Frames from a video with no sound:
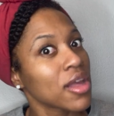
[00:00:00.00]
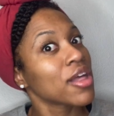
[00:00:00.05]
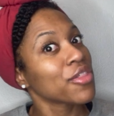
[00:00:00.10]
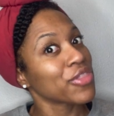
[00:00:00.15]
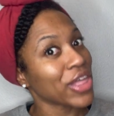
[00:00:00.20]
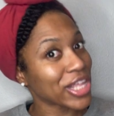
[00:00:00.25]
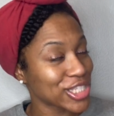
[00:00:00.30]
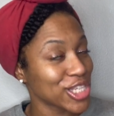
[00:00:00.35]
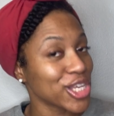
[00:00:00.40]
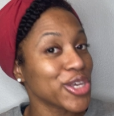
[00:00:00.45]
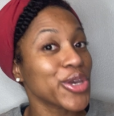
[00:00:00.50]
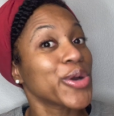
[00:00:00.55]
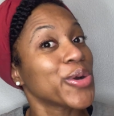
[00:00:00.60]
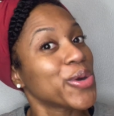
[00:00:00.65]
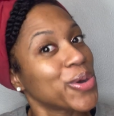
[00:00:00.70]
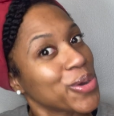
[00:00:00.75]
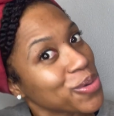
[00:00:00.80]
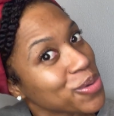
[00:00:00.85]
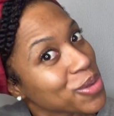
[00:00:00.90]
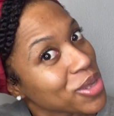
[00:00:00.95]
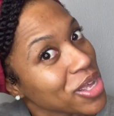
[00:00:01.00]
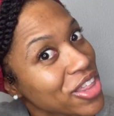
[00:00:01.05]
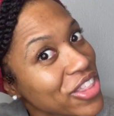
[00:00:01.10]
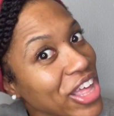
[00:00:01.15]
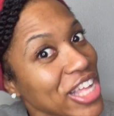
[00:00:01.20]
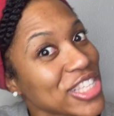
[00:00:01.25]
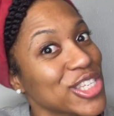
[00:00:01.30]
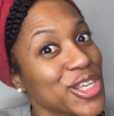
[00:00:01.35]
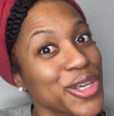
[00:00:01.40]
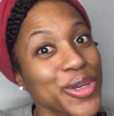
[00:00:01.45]
That's you.
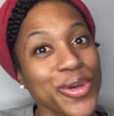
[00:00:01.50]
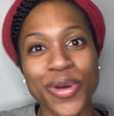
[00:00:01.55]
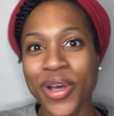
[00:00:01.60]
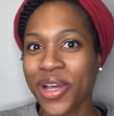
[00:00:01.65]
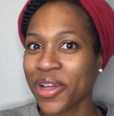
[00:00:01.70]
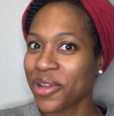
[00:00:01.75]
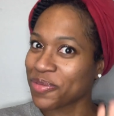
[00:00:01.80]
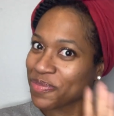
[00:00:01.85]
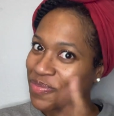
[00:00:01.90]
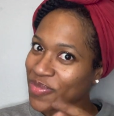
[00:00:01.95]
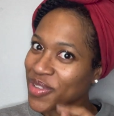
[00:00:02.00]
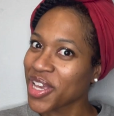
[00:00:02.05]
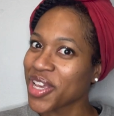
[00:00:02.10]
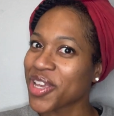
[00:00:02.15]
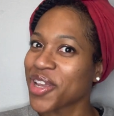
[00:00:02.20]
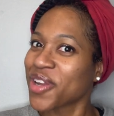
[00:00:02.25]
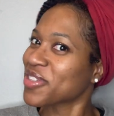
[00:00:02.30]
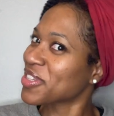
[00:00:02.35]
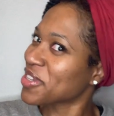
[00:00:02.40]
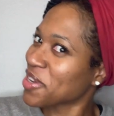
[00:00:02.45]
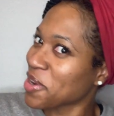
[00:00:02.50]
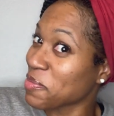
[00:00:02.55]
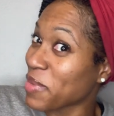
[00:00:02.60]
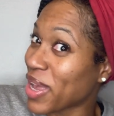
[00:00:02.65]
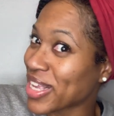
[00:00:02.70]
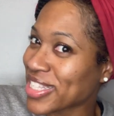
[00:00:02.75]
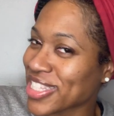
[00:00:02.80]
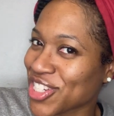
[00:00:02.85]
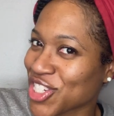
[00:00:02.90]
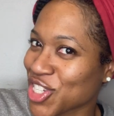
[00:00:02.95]
That's you. Your, your
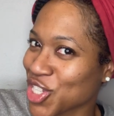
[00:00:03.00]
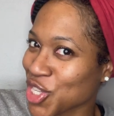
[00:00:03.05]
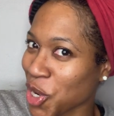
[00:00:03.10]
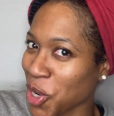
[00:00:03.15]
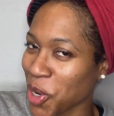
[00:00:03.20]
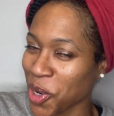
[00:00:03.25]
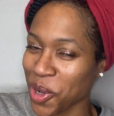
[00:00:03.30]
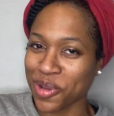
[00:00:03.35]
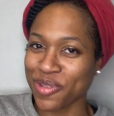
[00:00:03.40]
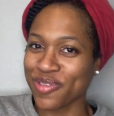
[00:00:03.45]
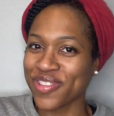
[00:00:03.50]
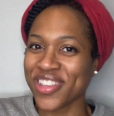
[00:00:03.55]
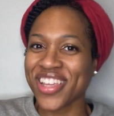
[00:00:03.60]
messages, girl.